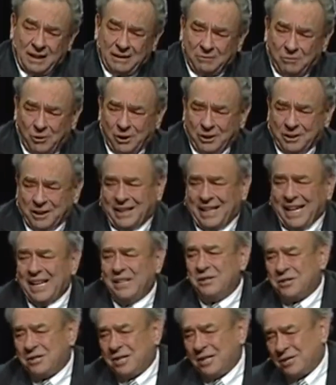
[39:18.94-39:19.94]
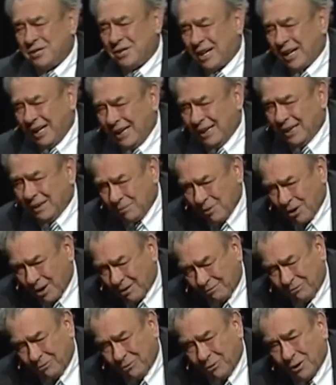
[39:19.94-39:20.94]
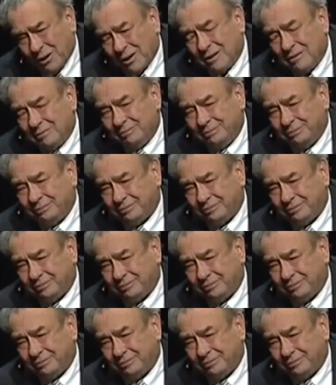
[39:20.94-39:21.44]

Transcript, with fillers: I've worked against his kingdom, not for it.